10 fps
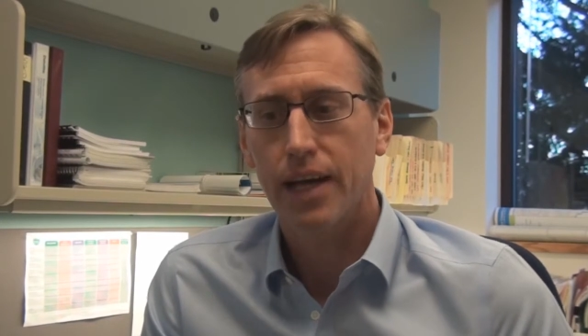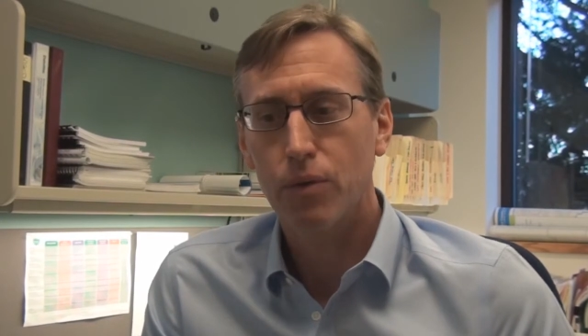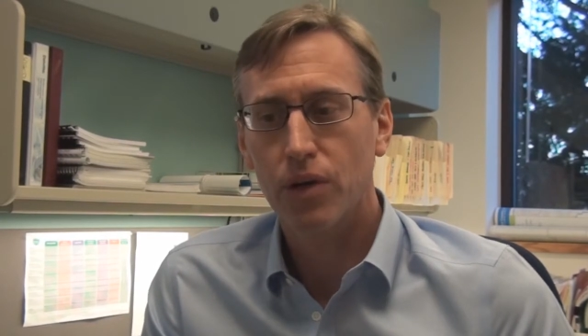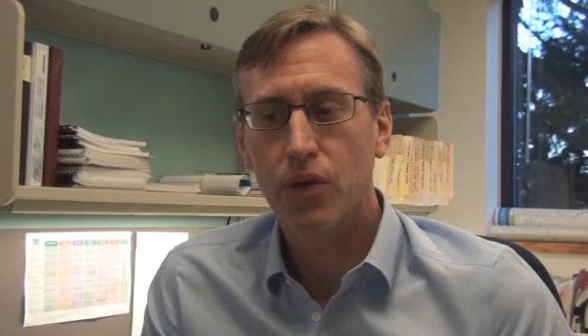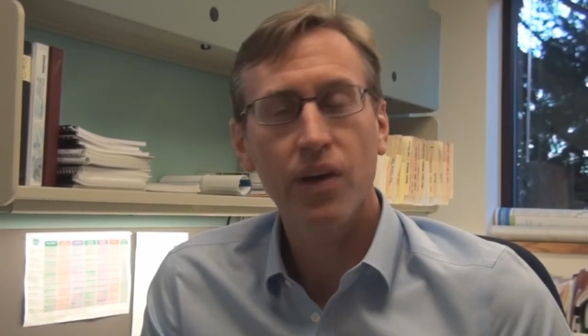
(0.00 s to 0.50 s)

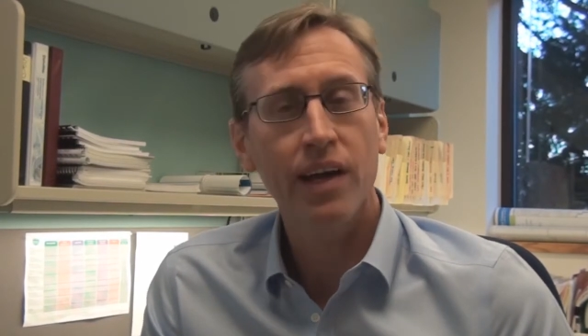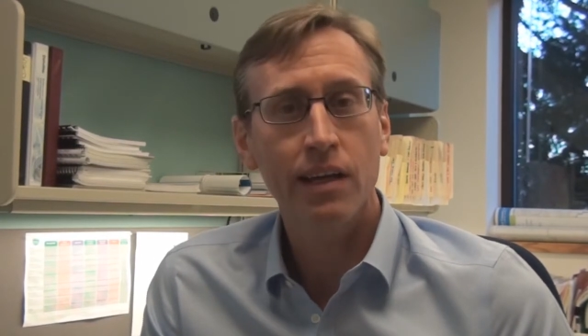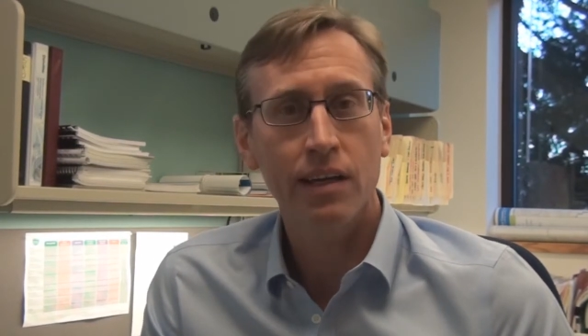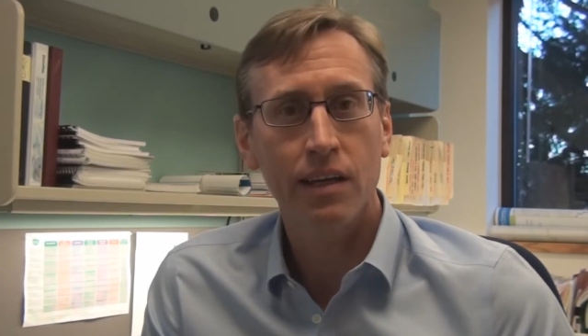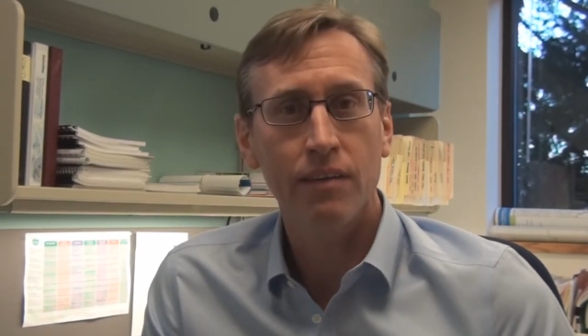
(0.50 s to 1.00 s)
And we're
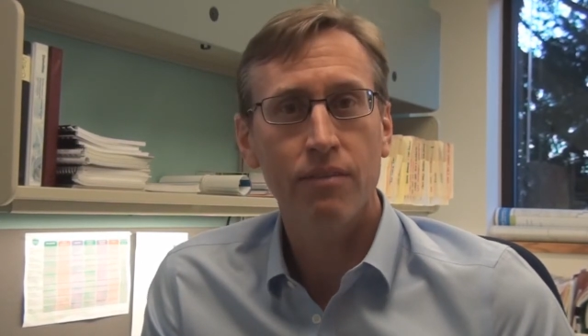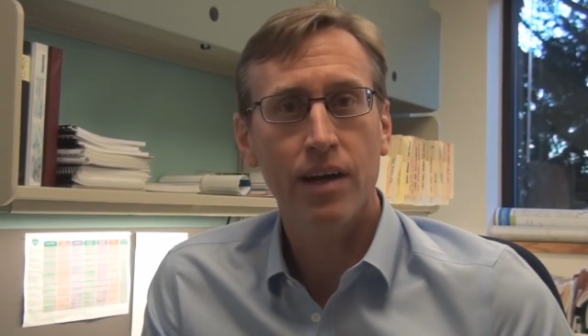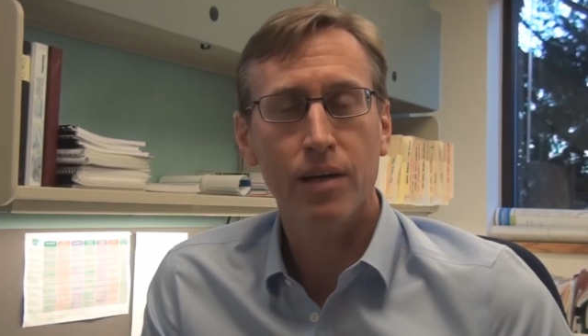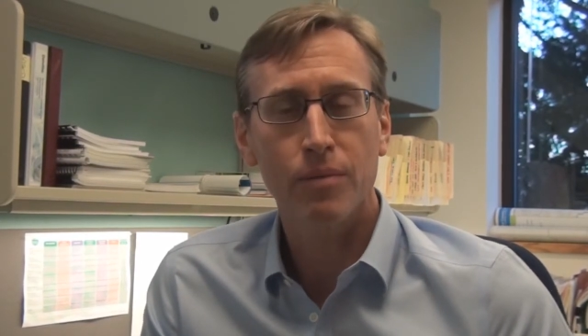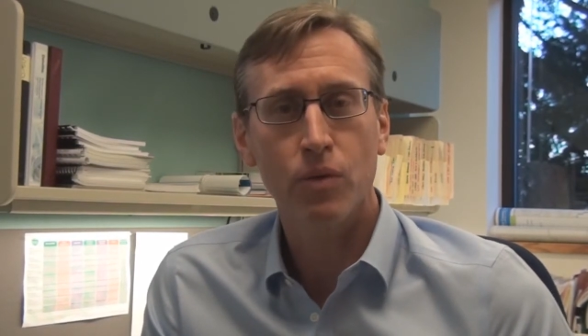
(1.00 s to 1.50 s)
creating an
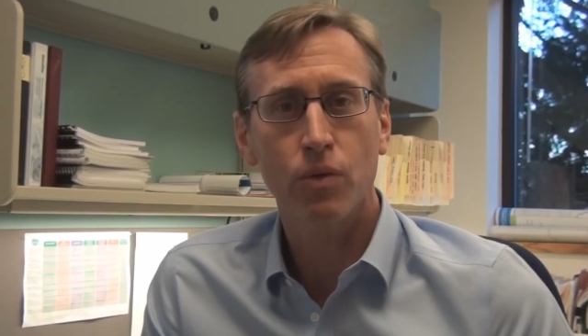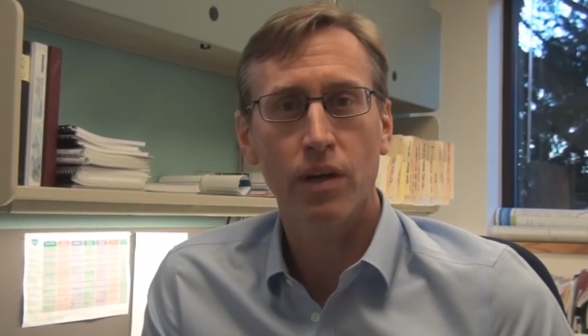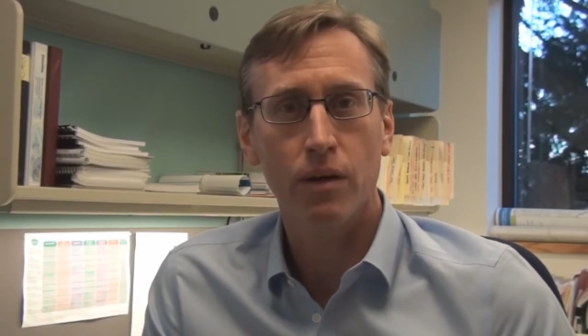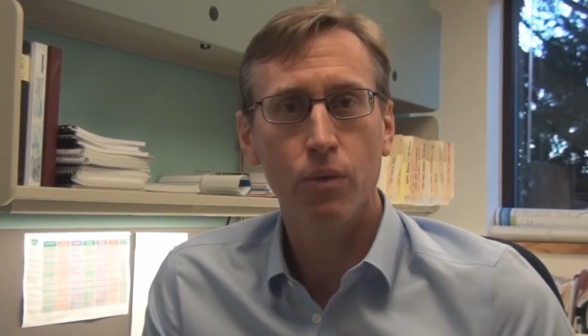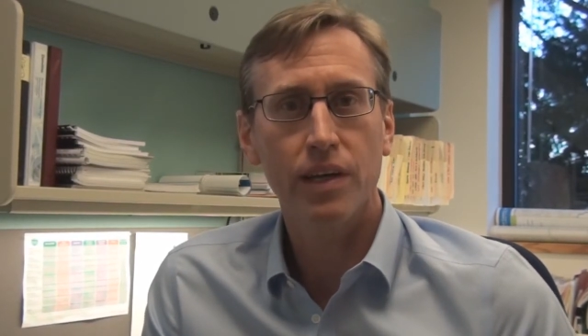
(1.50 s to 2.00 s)
environment
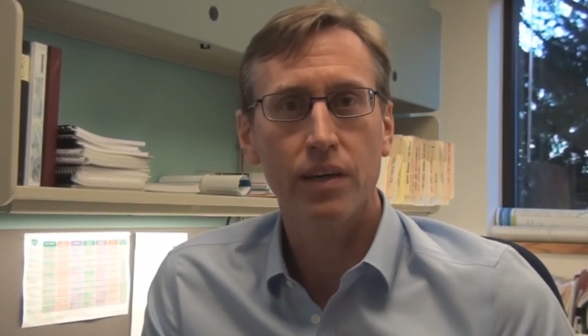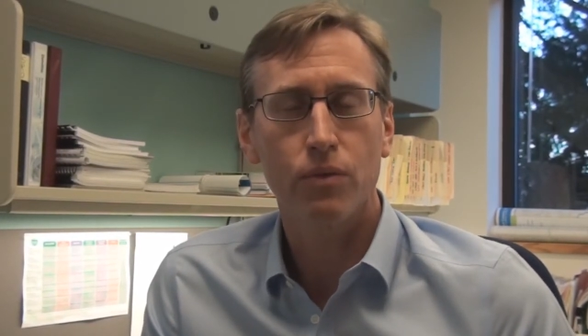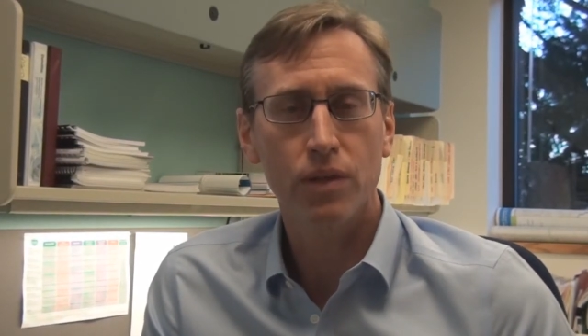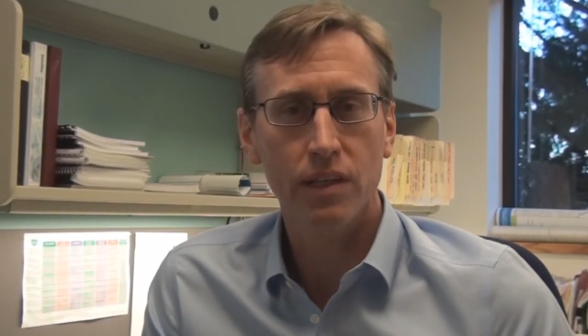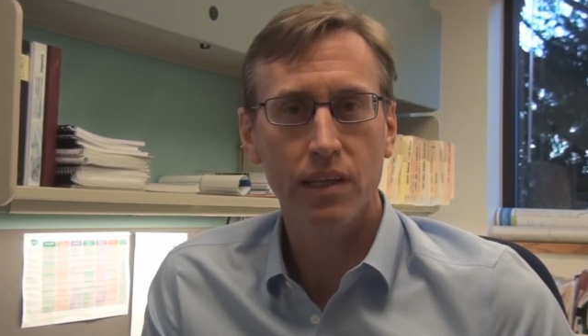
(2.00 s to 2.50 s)
where we
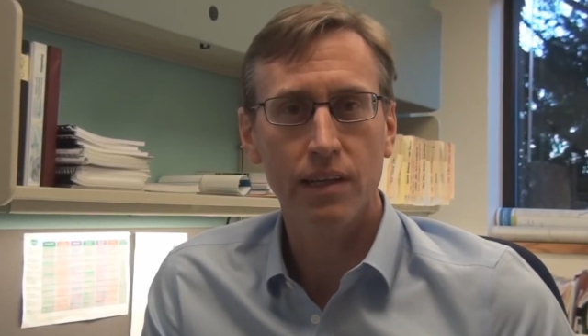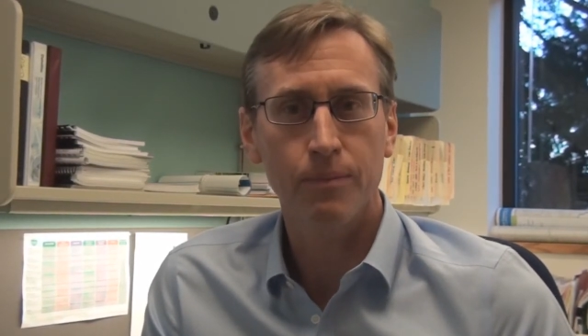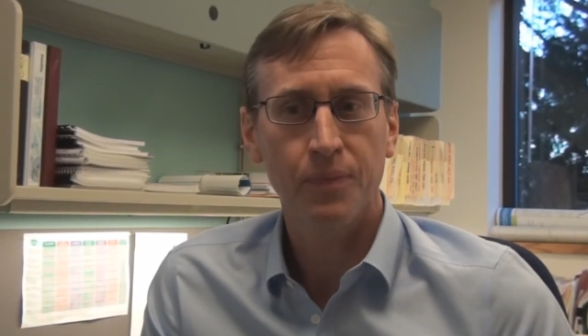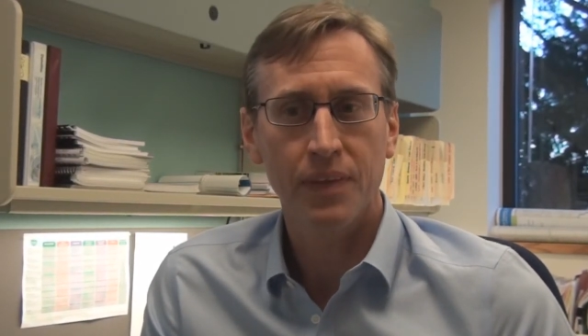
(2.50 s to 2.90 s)
can really